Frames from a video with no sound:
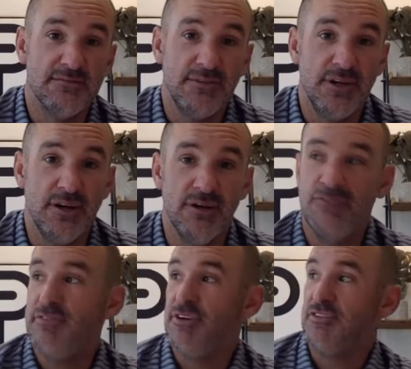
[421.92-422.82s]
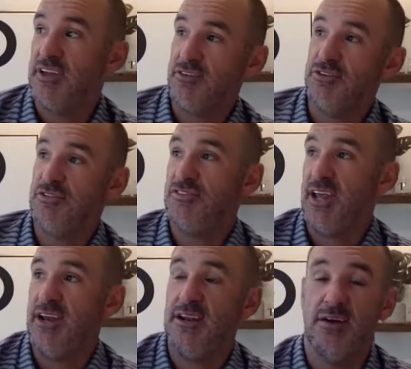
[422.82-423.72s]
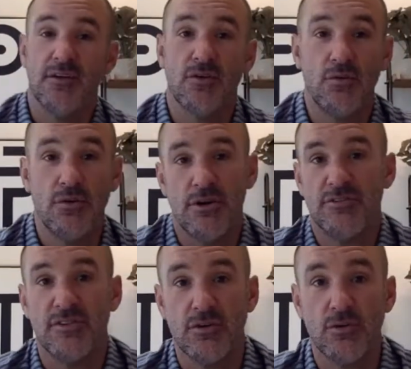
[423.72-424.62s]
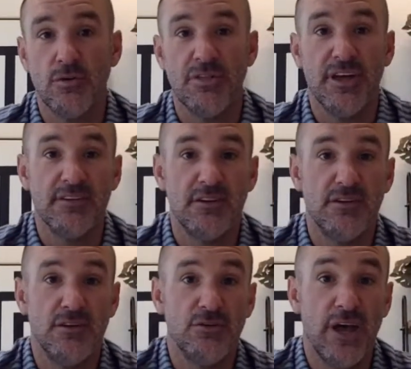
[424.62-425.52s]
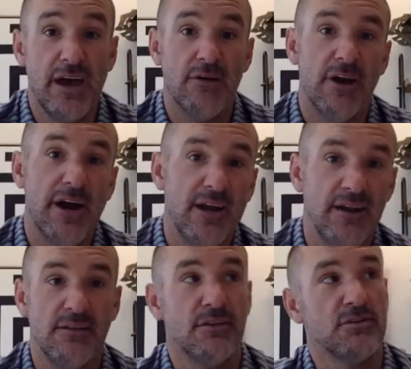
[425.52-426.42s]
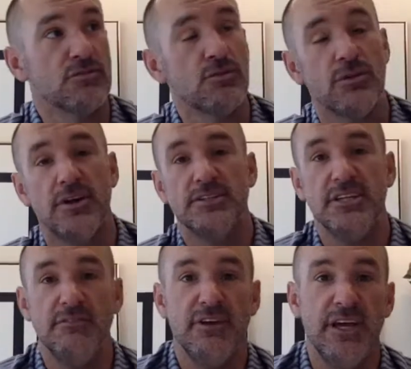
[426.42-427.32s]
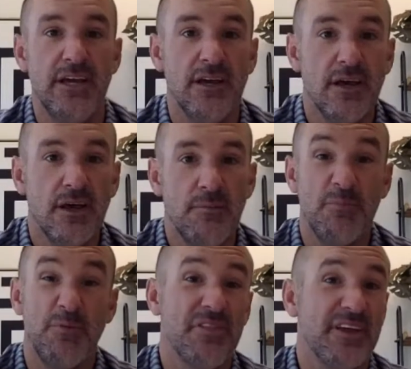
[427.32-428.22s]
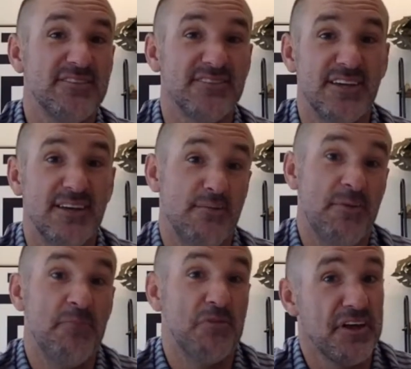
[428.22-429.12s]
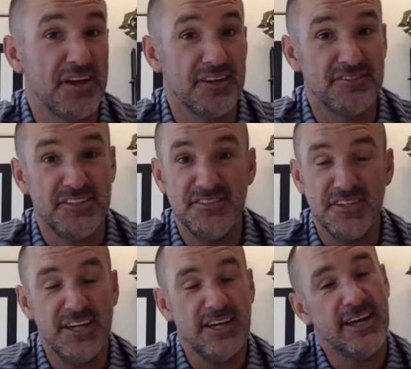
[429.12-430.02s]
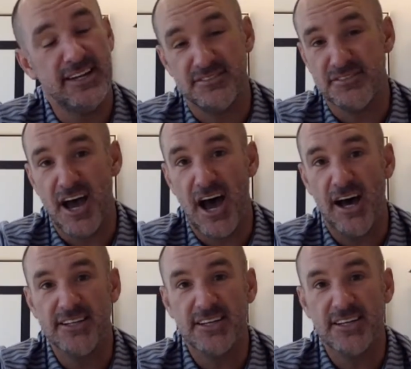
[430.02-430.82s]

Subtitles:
It feels like they're just standing on the corner. It's the cool thing to do now, right? It looks cool on TV. People think it's easy. It is not.